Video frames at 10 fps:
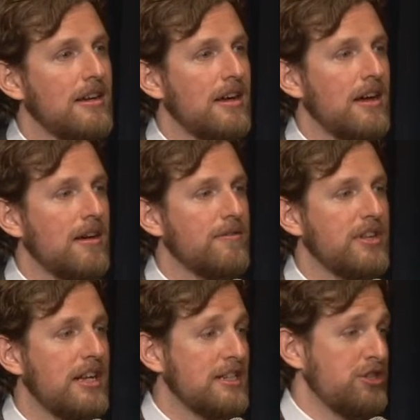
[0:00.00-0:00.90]
uh, for the
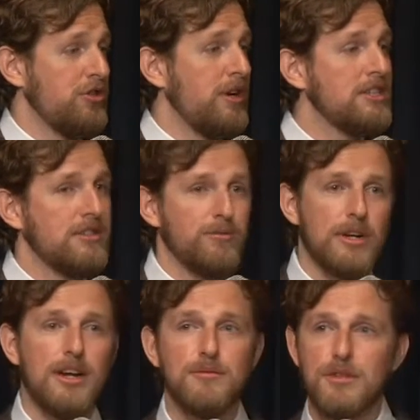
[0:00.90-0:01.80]
next generation of what
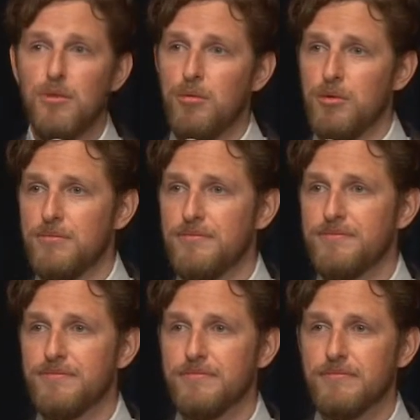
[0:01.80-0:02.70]
comes in mobile.
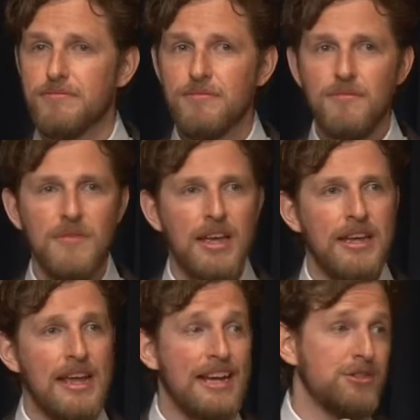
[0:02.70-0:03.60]

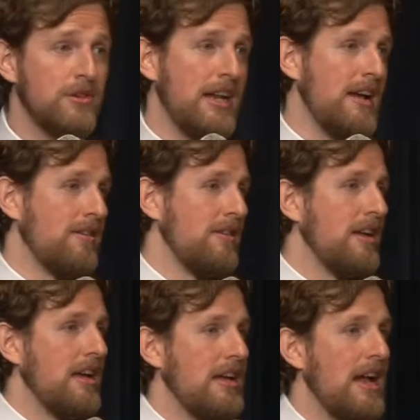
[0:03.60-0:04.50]
In Android L and